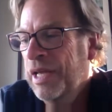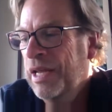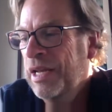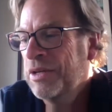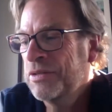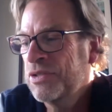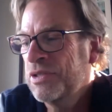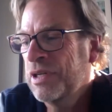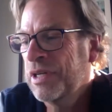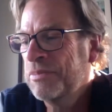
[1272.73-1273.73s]
And he
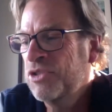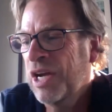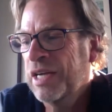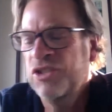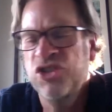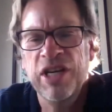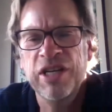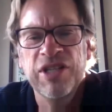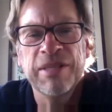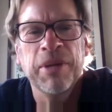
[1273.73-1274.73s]
goes, "Jack's
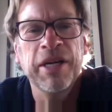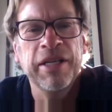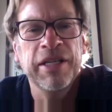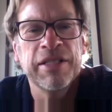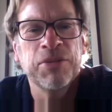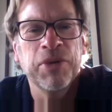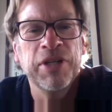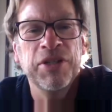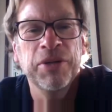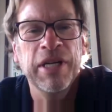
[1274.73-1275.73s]
changed his mind. He doesn't want
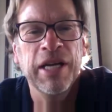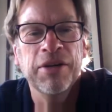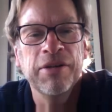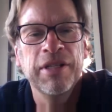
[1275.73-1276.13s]
to do it now."